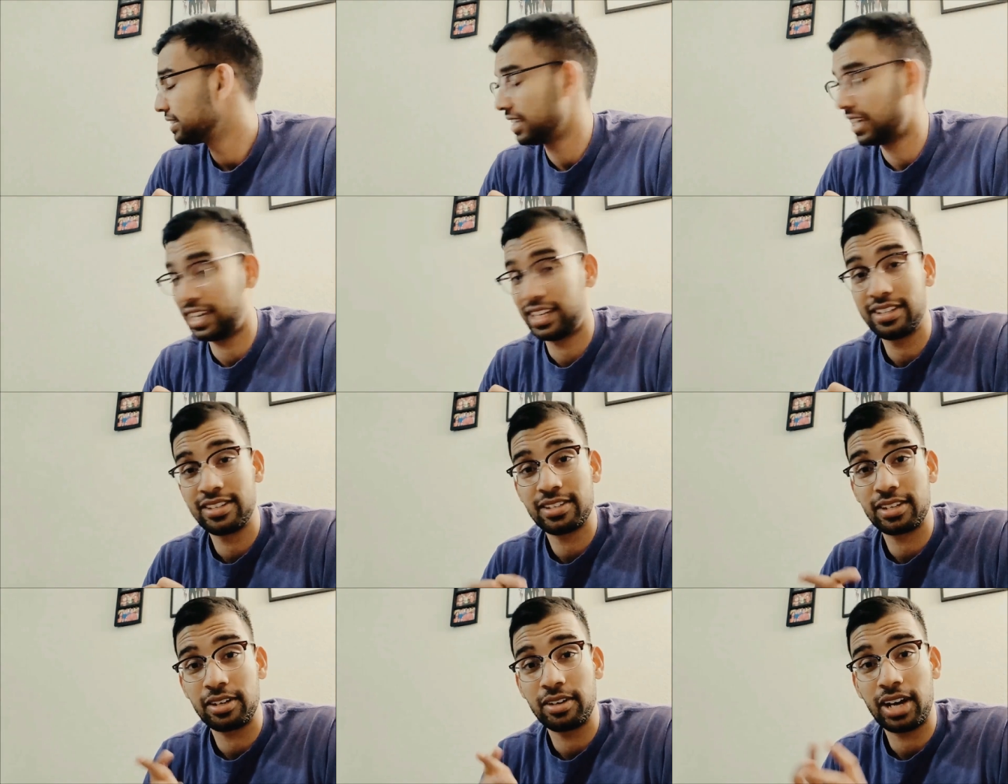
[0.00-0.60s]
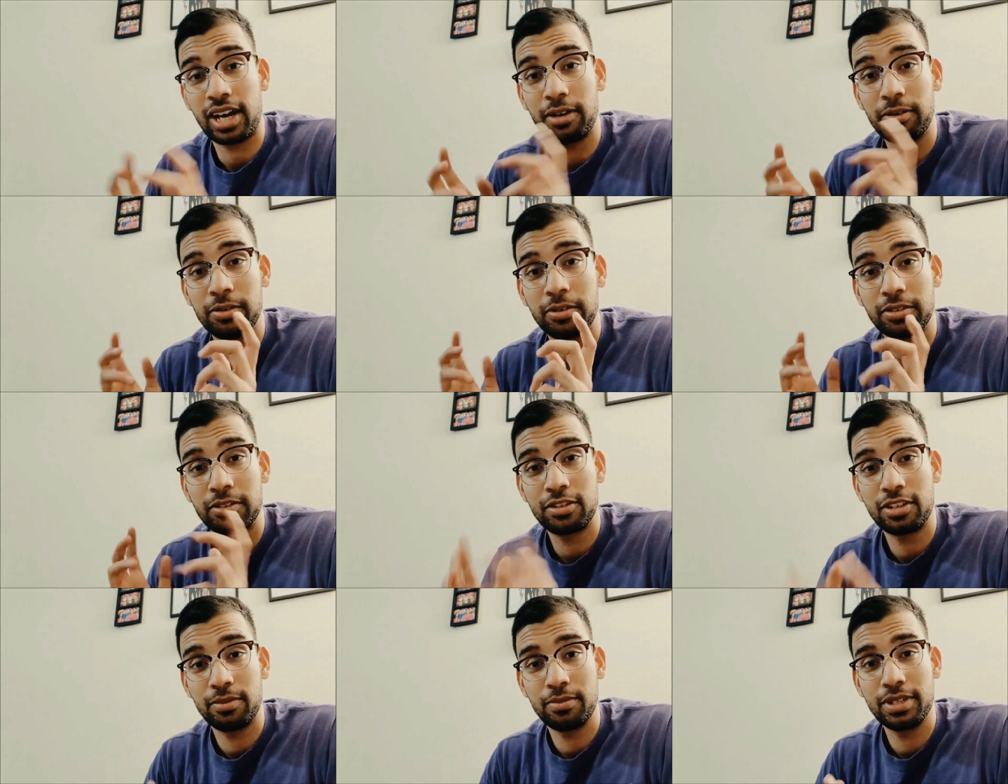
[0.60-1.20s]
And so I will
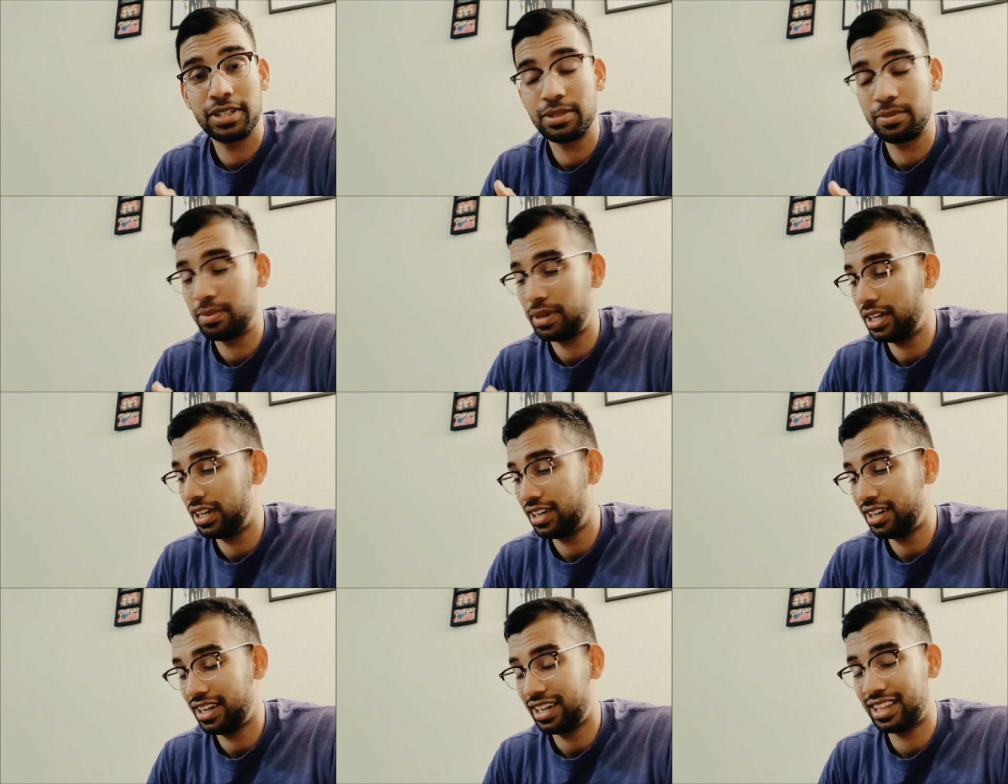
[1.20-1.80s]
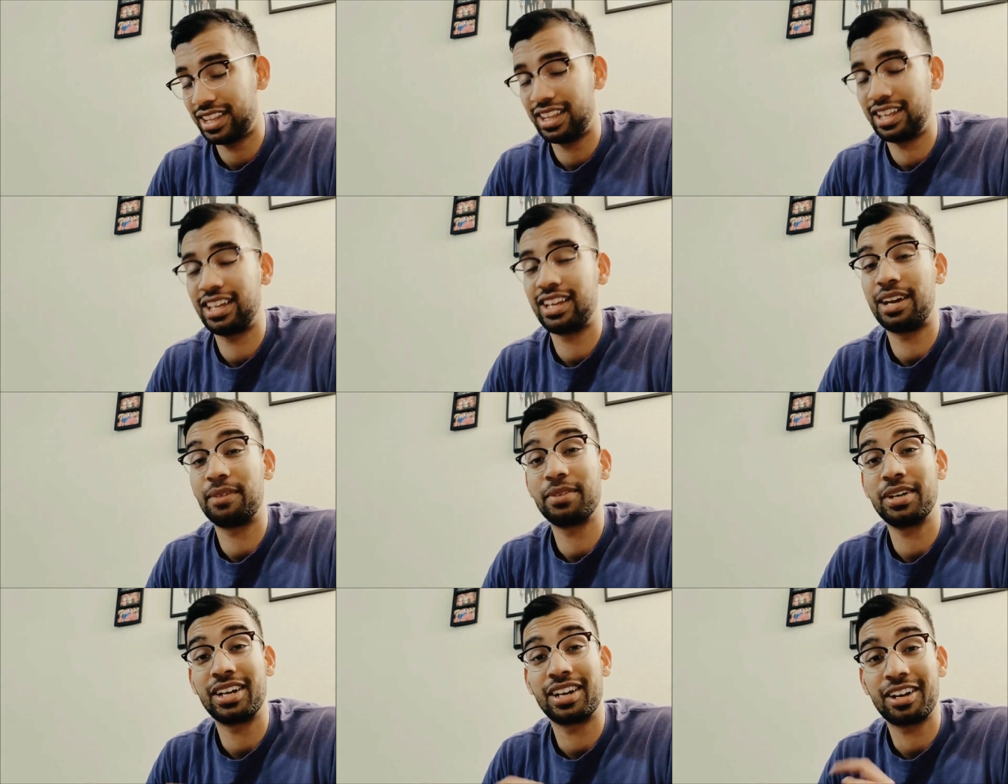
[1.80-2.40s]
trim this beard and then
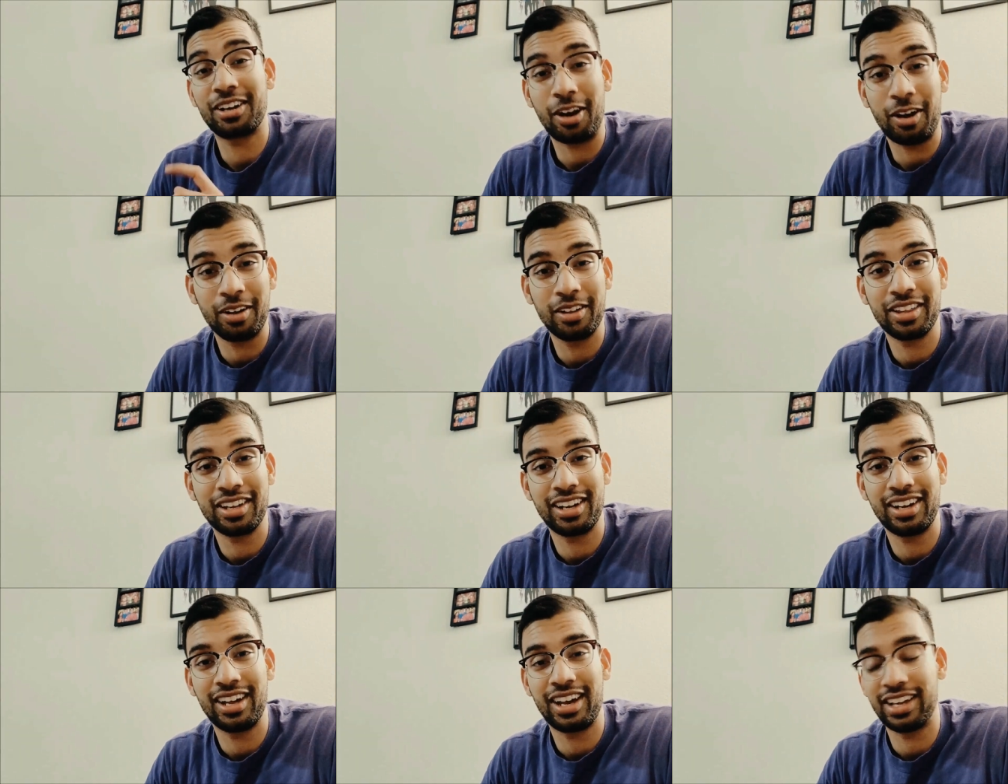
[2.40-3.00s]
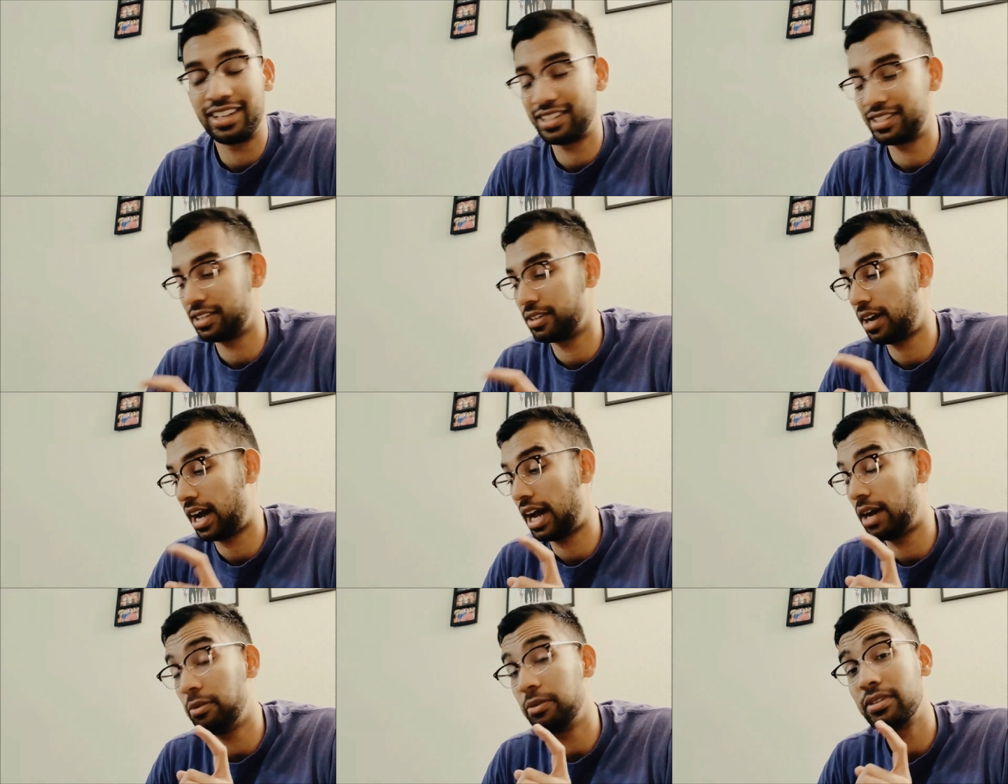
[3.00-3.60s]
I'm going to call it a night. So
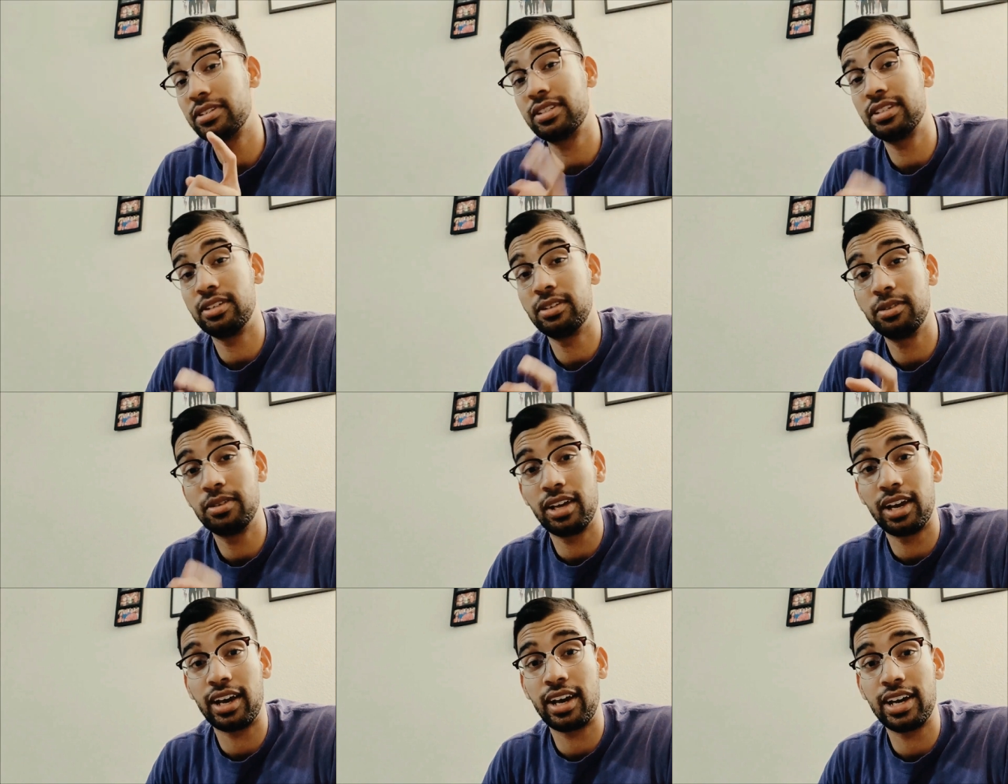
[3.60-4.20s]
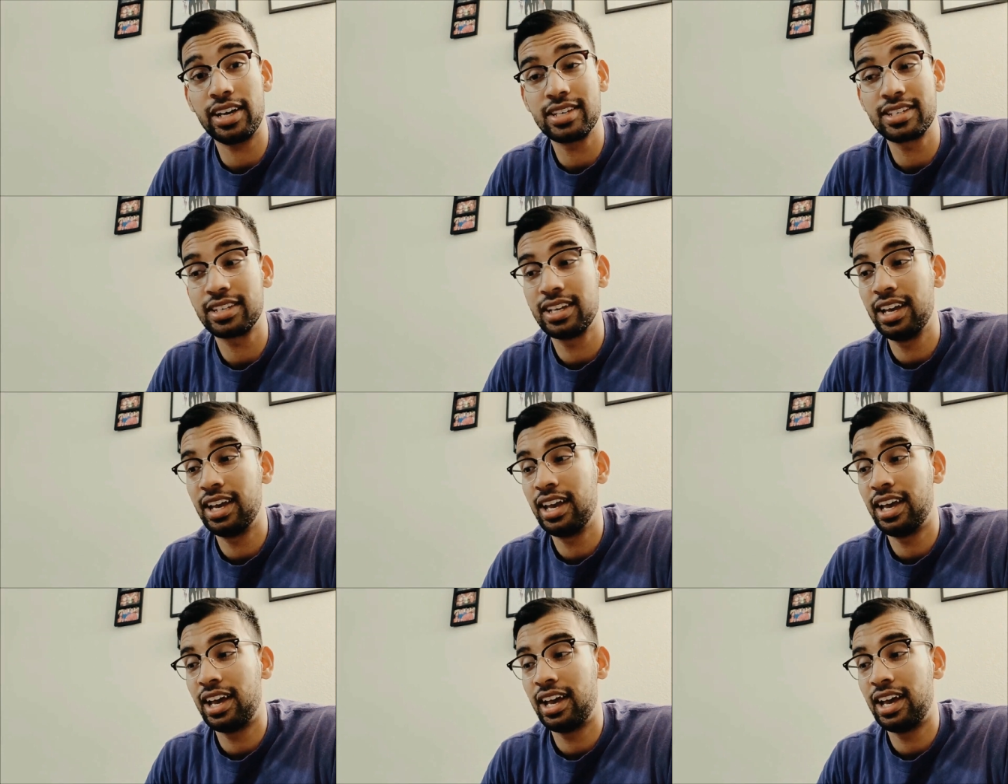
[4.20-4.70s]
I will see you guys